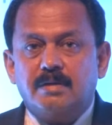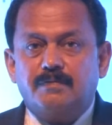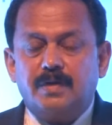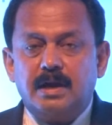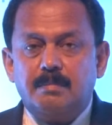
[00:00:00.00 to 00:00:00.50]

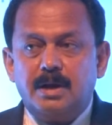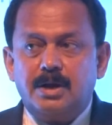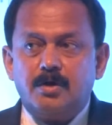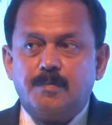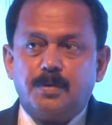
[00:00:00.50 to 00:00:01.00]

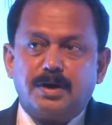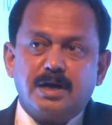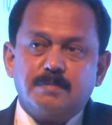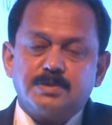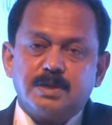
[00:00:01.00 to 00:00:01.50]
availability of putting
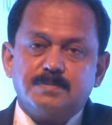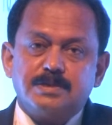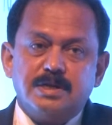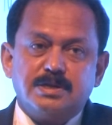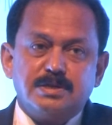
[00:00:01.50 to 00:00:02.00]
up
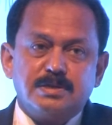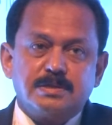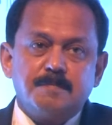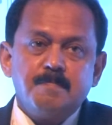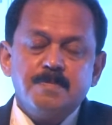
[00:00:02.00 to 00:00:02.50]
substations
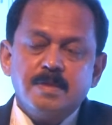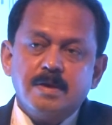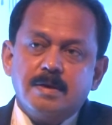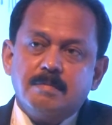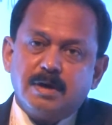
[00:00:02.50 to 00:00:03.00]

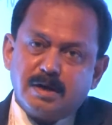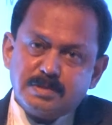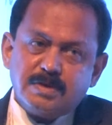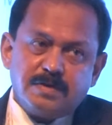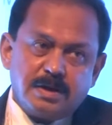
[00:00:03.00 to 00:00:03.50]

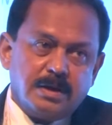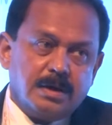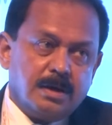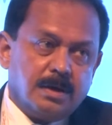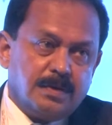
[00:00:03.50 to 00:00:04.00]
becomes a very
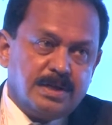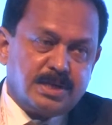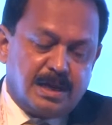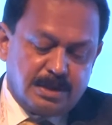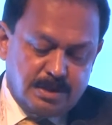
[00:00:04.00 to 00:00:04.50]
uh, great
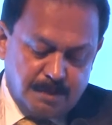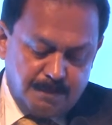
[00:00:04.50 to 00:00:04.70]
challenge.